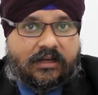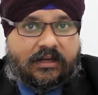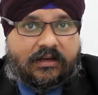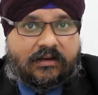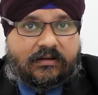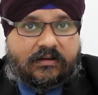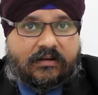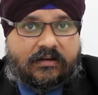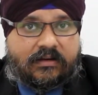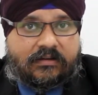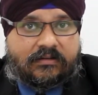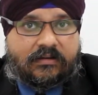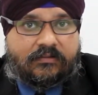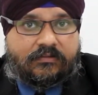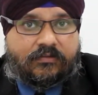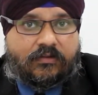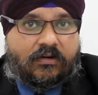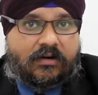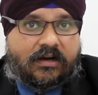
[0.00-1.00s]
It
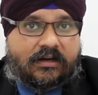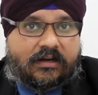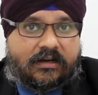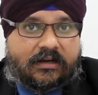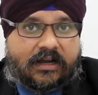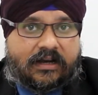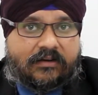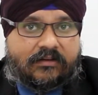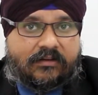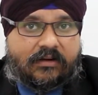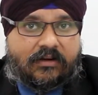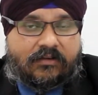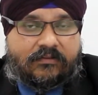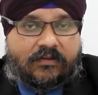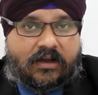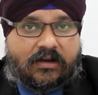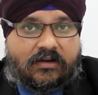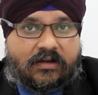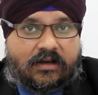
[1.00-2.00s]
doesn't fall under category of
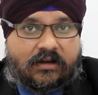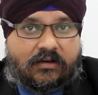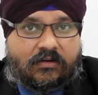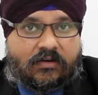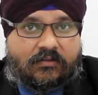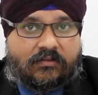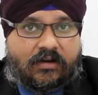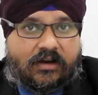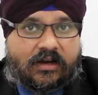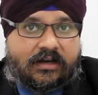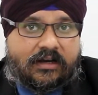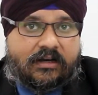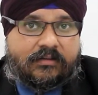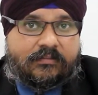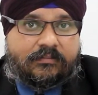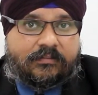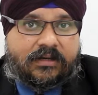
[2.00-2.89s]
value added, non-value added,